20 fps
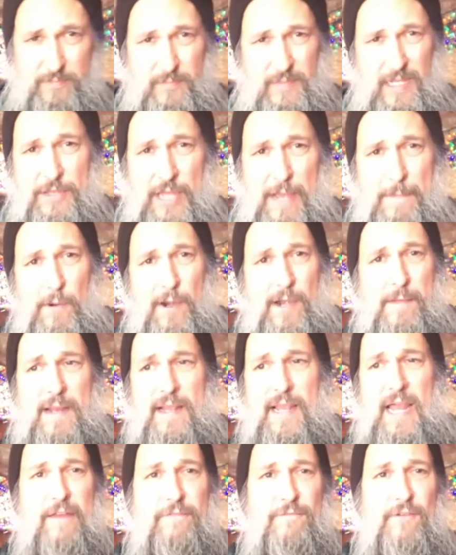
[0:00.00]
At that point in my
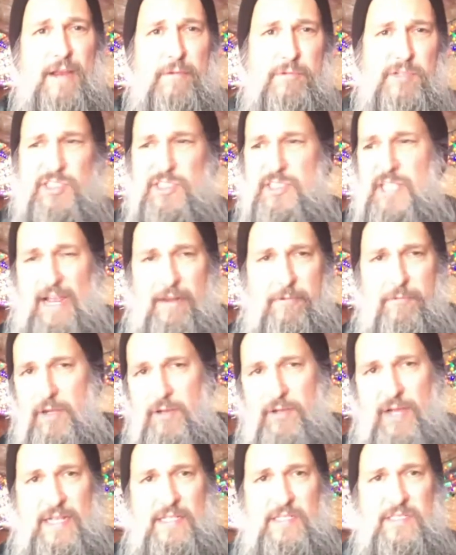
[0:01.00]
life, I
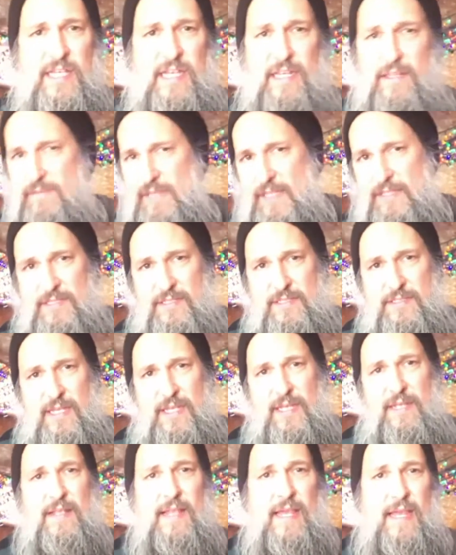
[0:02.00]
realized, like, this is
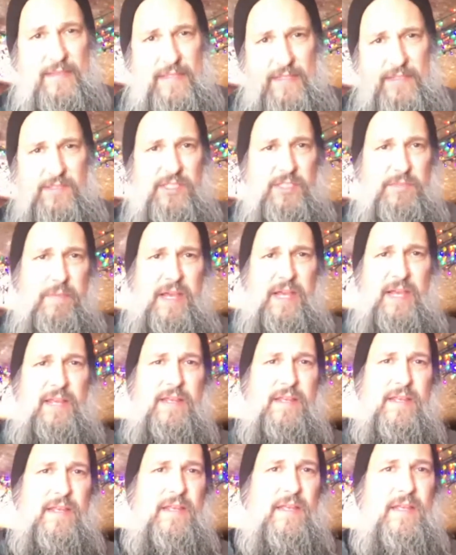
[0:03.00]
it. Like, this is my
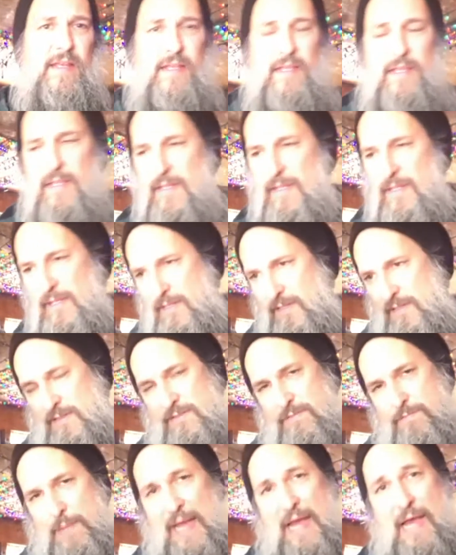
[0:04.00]

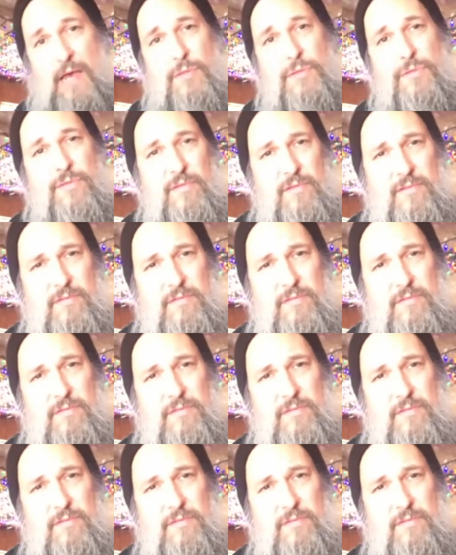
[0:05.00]
path,